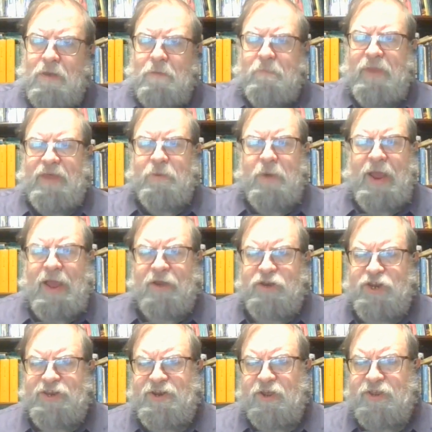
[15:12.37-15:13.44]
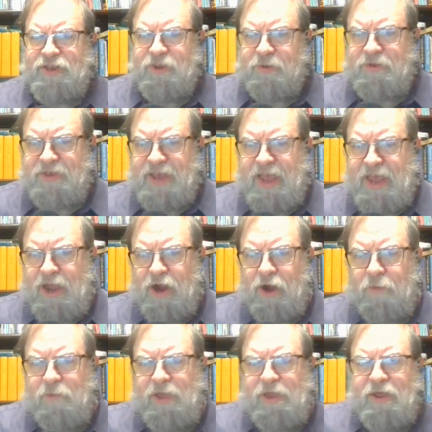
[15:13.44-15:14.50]
By the way, I'll just also say here,
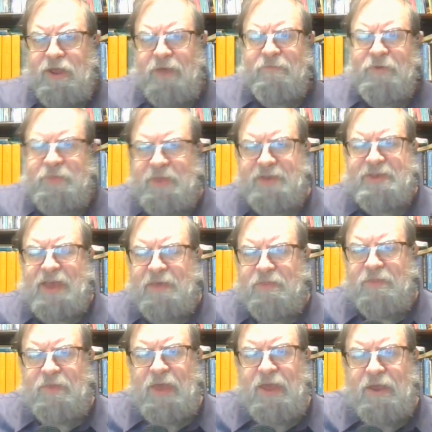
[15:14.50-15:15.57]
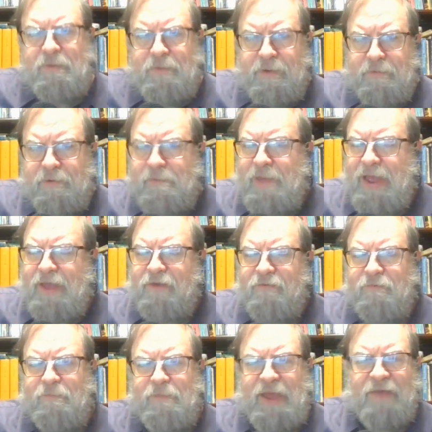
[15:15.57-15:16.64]
and we covered this, I think, but we may
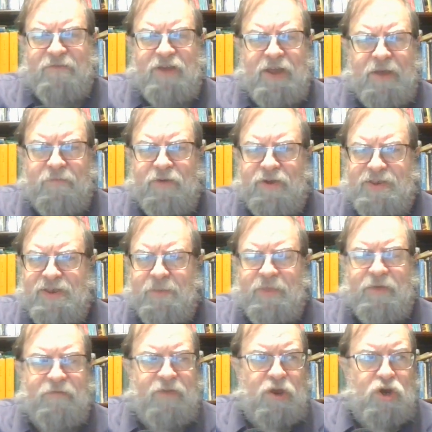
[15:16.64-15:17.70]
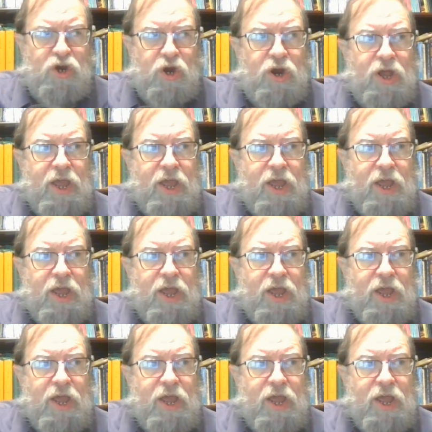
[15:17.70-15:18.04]
have to cover it some in the future.